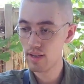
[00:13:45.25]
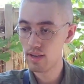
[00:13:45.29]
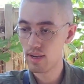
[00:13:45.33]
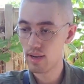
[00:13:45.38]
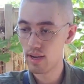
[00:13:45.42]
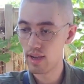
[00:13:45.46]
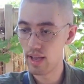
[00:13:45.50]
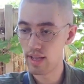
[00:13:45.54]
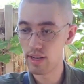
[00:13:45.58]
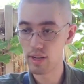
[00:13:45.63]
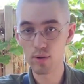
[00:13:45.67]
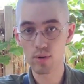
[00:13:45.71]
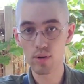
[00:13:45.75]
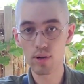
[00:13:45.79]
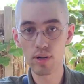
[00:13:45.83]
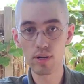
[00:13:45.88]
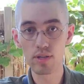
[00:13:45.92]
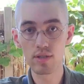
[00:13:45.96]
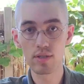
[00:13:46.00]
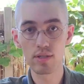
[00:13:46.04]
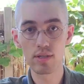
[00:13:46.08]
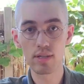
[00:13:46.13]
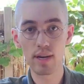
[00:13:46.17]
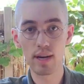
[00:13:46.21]
and you
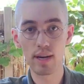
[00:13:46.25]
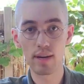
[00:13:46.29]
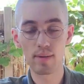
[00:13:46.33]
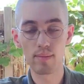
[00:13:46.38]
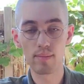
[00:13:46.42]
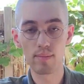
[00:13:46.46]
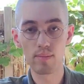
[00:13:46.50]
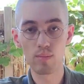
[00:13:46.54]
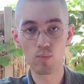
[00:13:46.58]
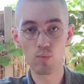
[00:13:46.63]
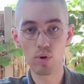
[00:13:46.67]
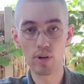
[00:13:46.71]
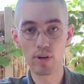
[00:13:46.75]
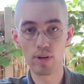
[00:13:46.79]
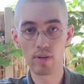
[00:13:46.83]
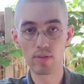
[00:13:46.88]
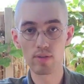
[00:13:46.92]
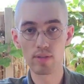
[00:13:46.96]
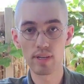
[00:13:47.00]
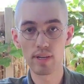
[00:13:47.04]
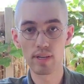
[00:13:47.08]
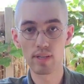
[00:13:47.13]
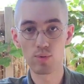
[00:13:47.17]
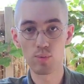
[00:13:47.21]
could just cut
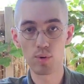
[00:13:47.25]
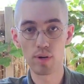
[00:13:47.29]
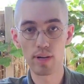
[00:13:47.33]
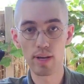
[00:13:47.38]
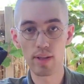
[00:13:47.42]
windows into it.